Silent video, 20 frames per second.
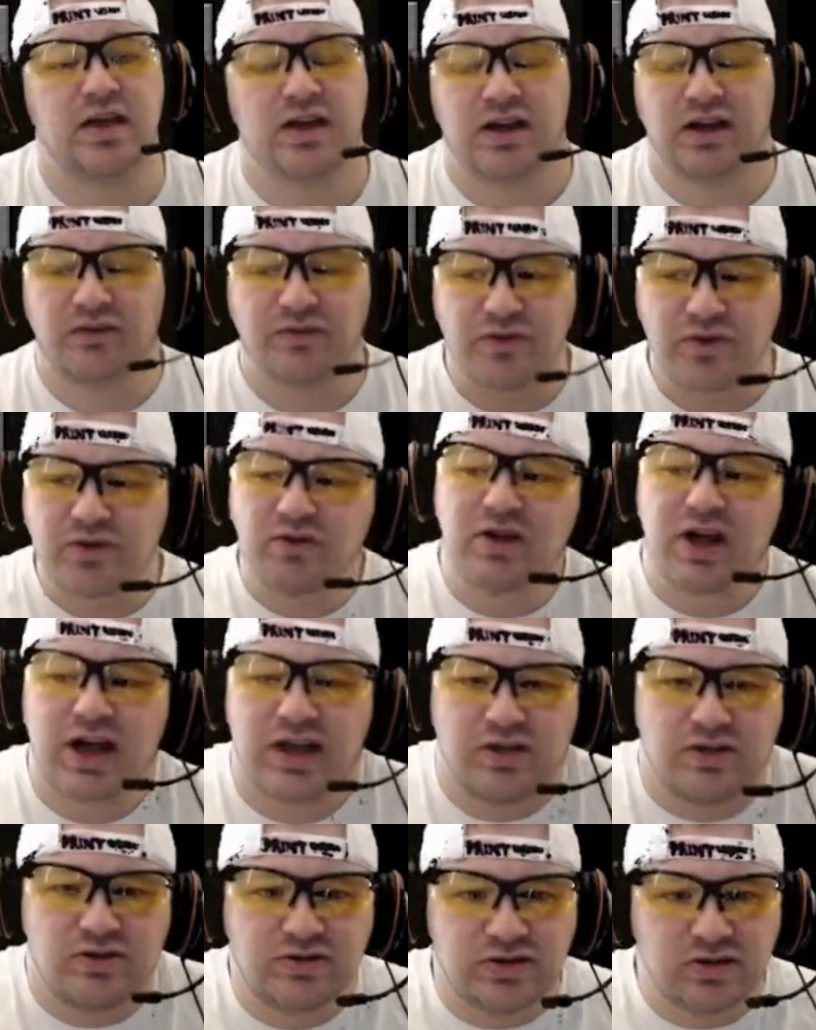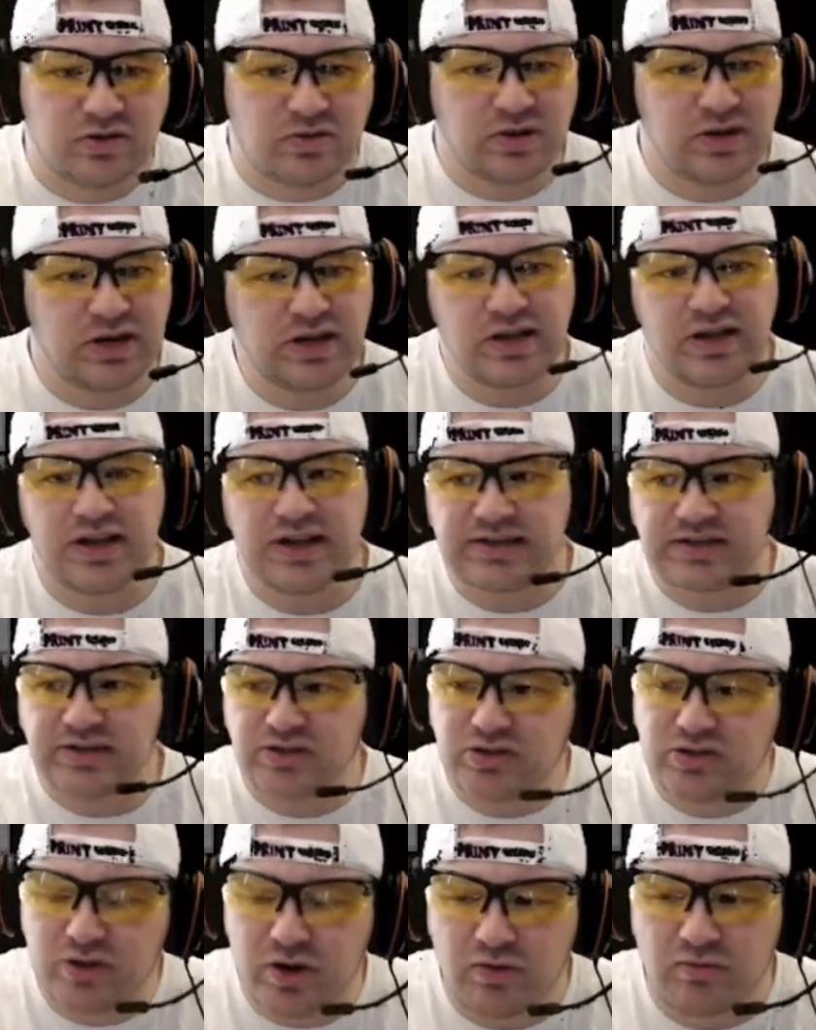And if you're not using 3D
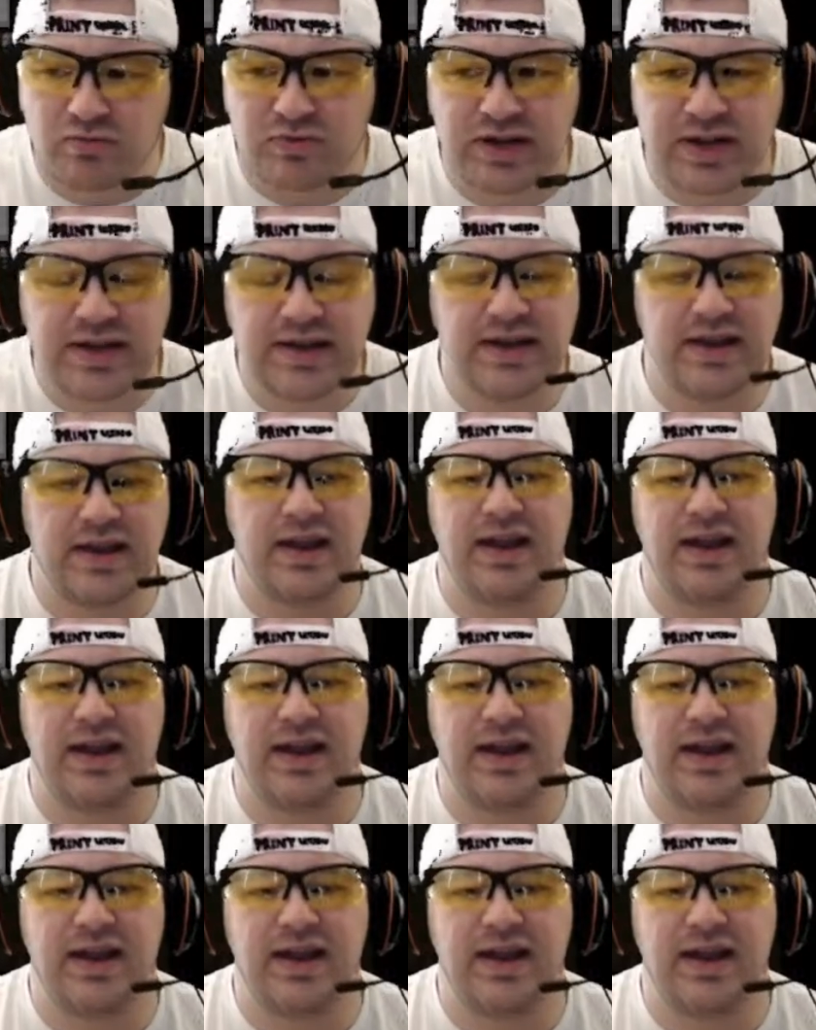glasses, you don't need it,